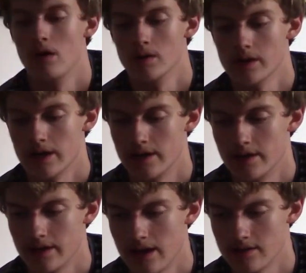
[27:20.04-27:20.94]
Okay, I
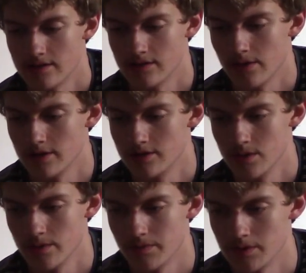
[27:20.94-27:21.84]
didn't catch this. According to
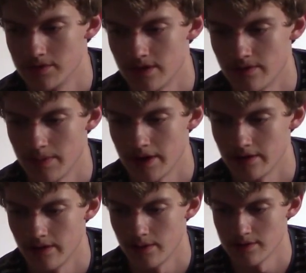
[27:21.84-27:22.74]
Stuart Review stuff,
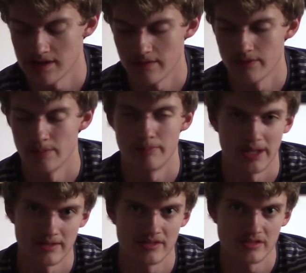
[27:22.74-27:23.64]
apparently there is, like, a
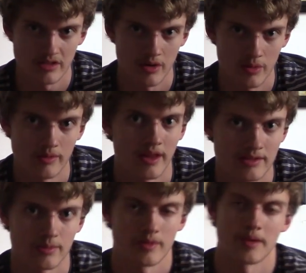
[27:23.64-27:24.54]
forbidden zone.
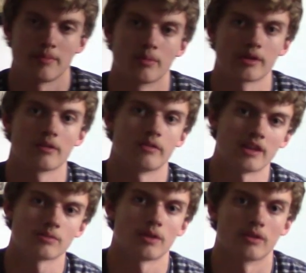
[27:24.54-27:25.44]
That's where the people were killed.
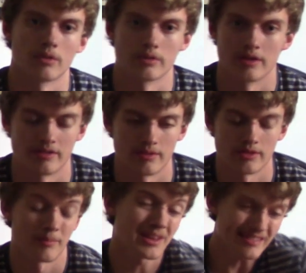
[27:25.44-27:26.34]
That's why the Krotons never
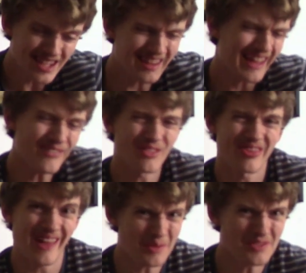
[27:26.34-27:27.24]
saw. But still, like, after
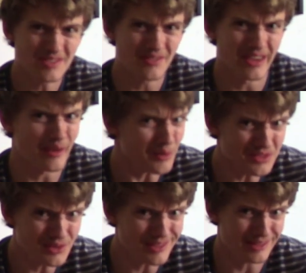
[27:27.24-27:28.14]
thousands of
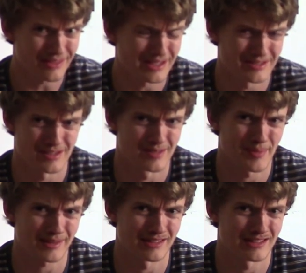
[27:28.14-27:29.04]
years, you'd think that they'd
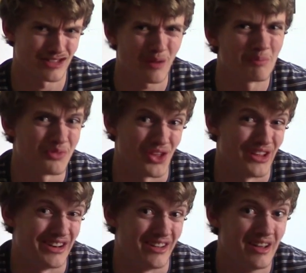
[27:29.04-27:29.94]
suspect
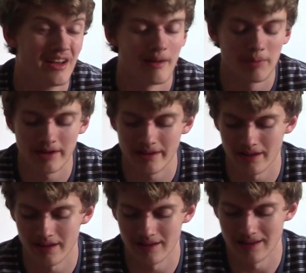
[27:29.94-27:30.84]
something. But
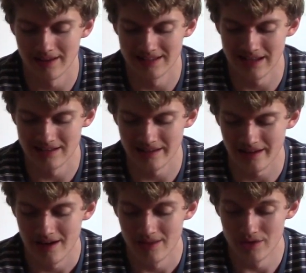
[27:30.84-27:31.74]
and he says,
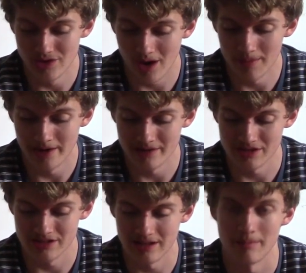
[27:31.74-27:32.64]
like, the
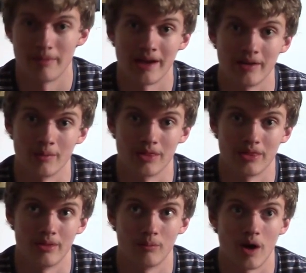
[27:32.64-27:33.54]
Dominaries did it better with
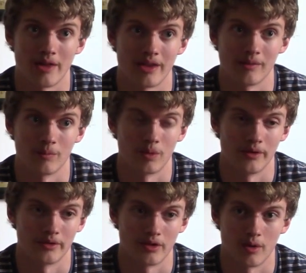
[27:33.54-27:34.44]
why they
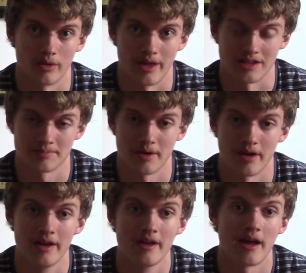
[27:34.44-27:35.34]
wouldn't go to that spot.